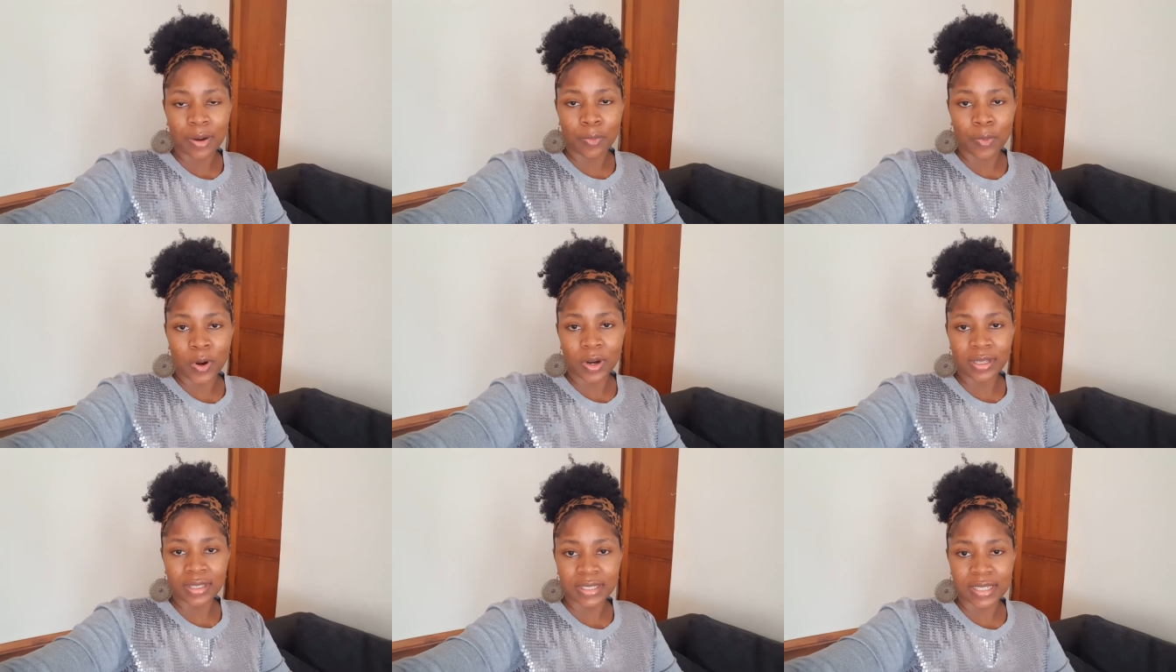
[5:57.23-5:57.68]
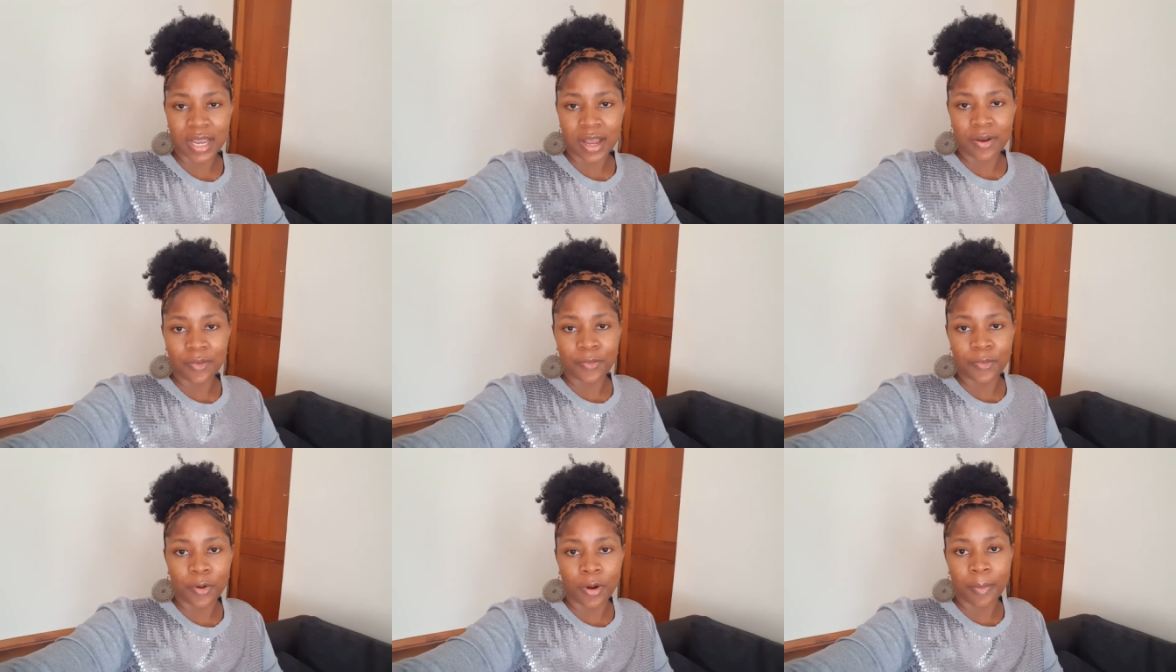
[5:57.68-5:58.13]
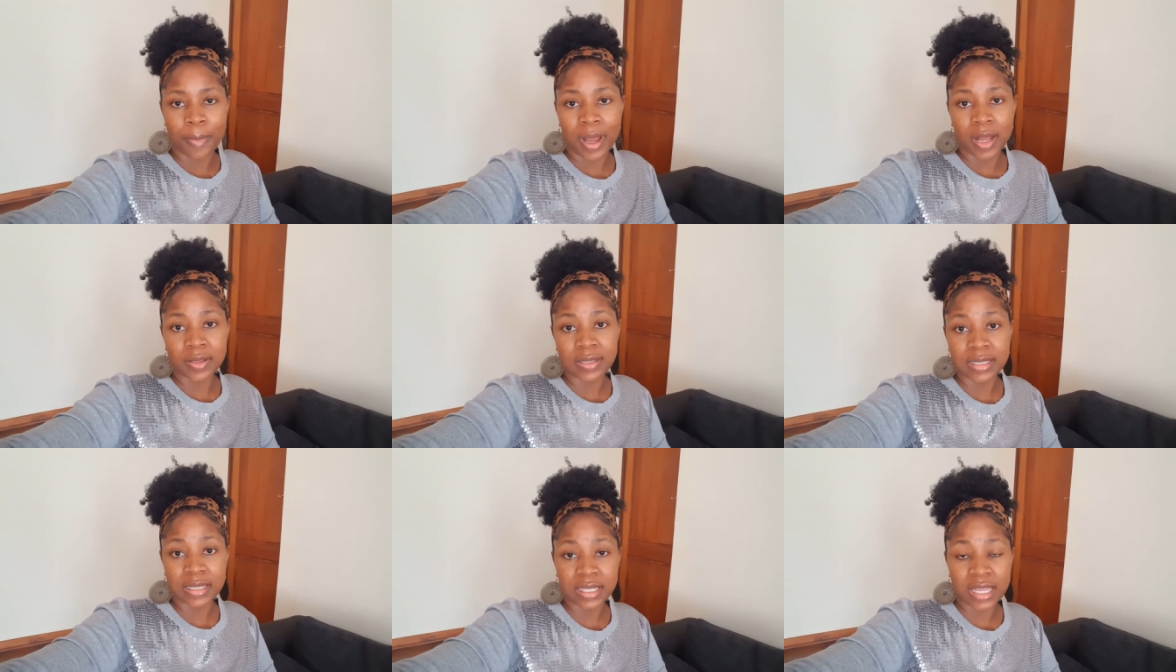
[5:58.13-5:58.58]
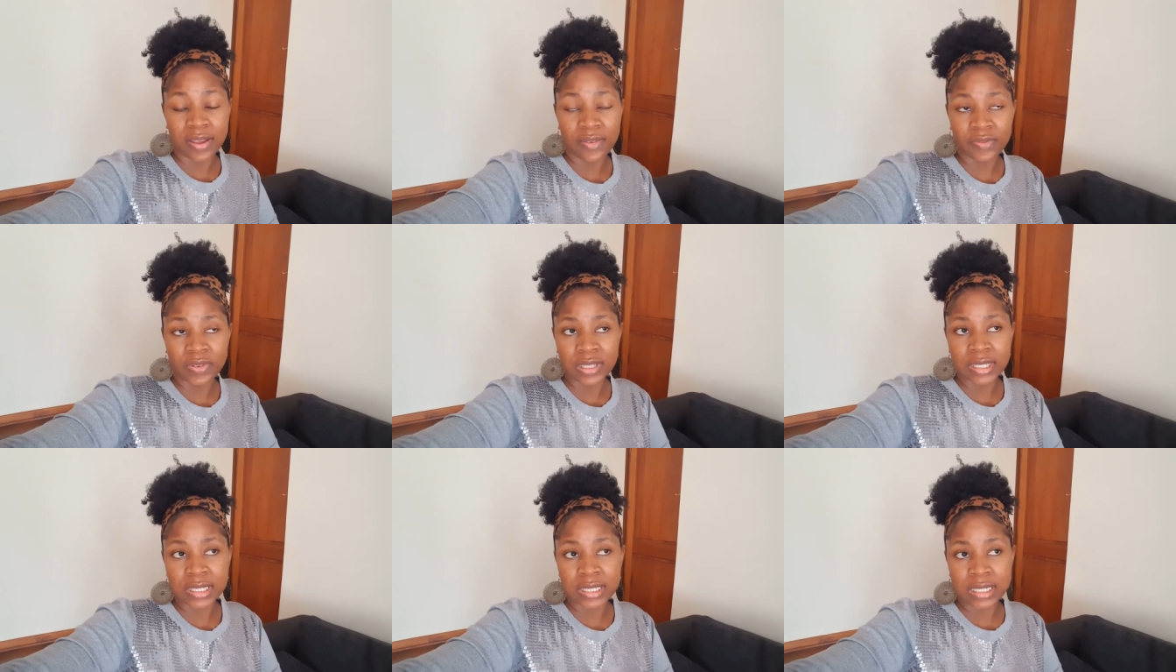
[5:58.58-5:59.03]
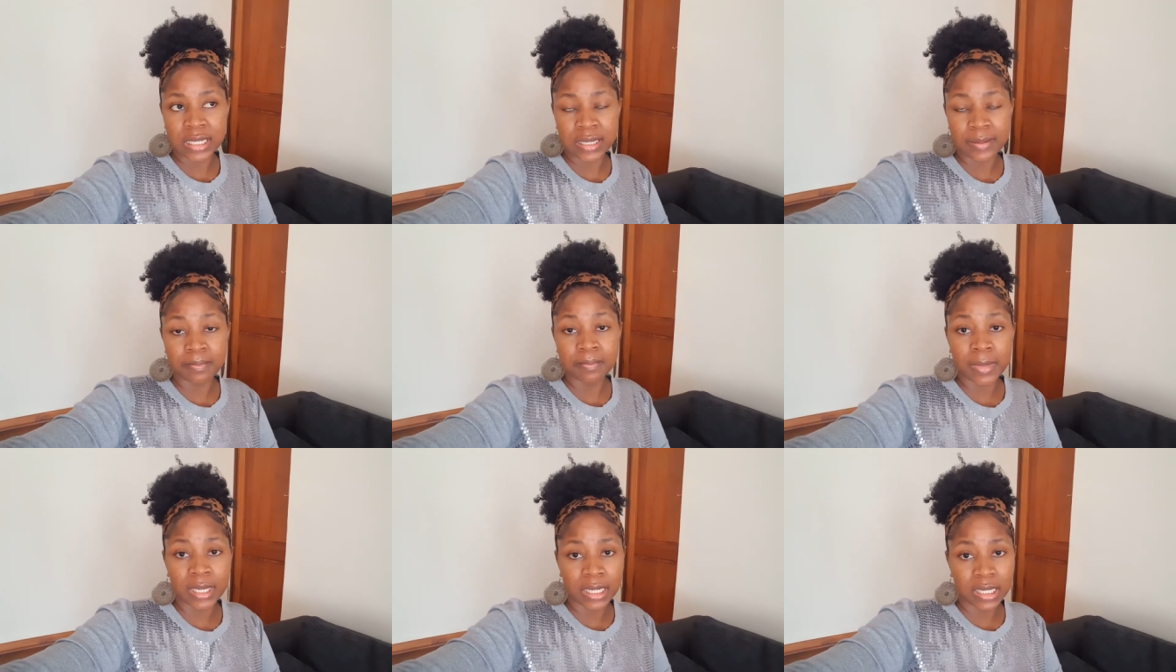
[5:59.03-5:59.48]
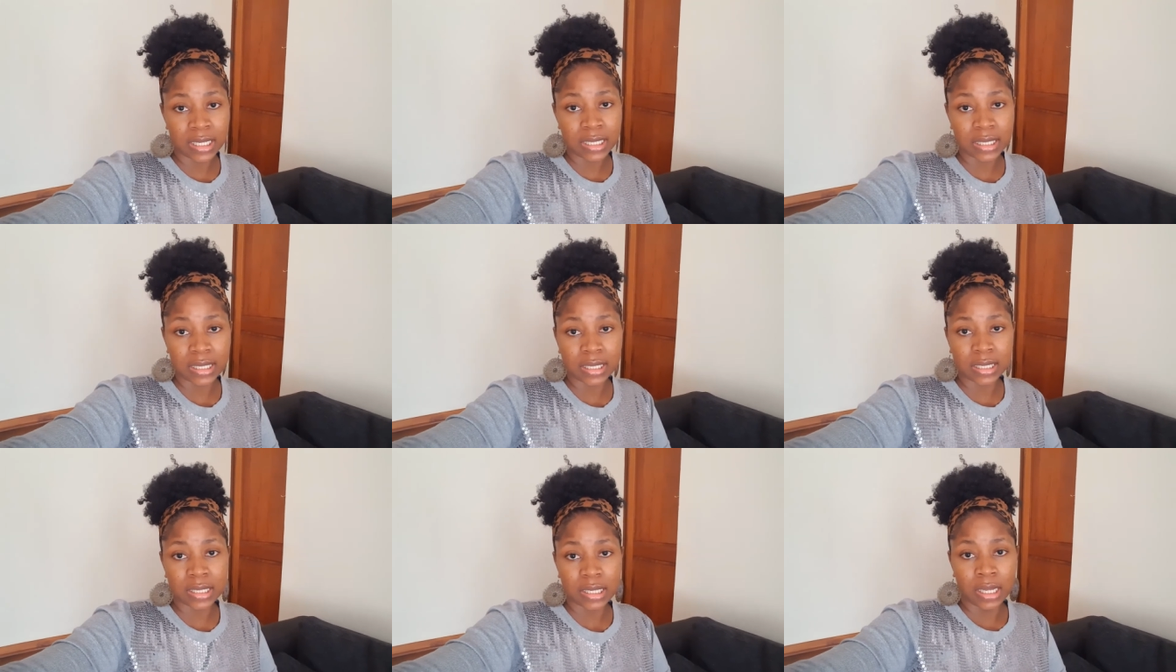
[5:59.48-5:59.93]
I worked out for about 70 minutes.